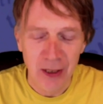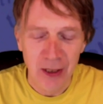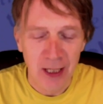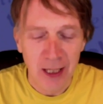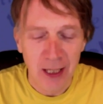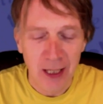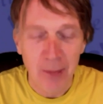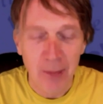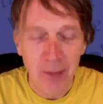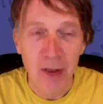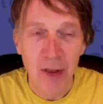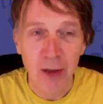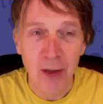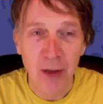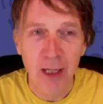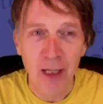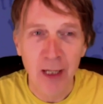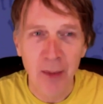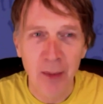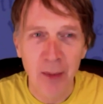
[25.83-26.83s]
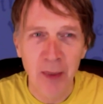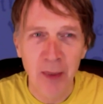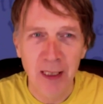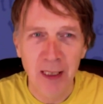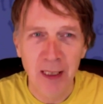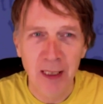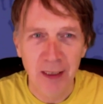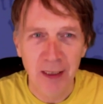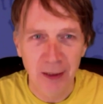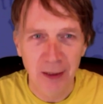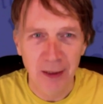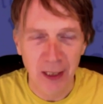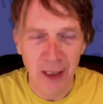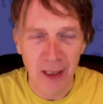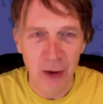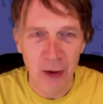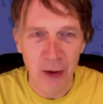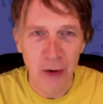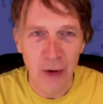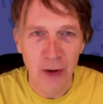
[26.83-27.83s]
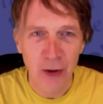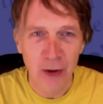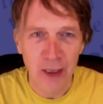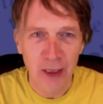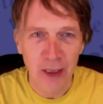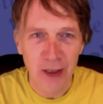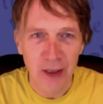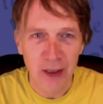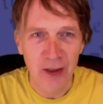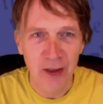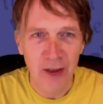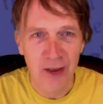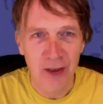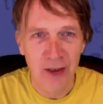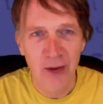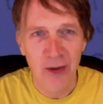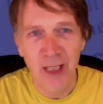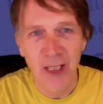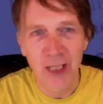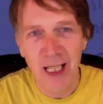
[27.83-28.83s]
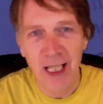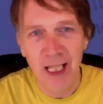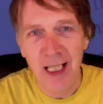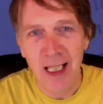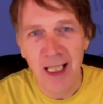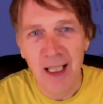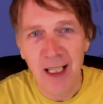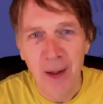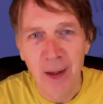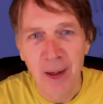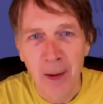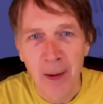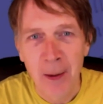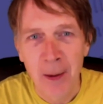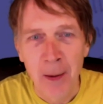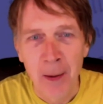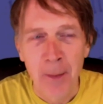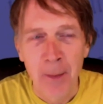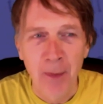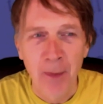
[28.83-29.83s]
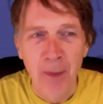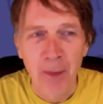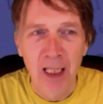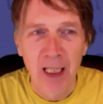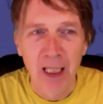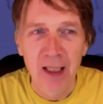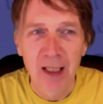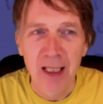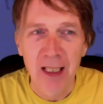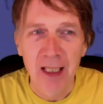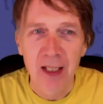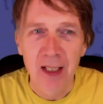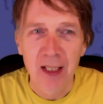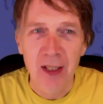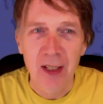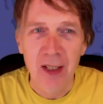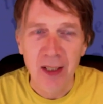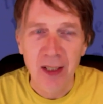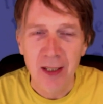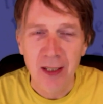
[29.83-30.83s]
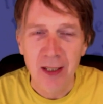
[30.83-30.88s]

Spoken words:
and I'm so happy that you joined today in this.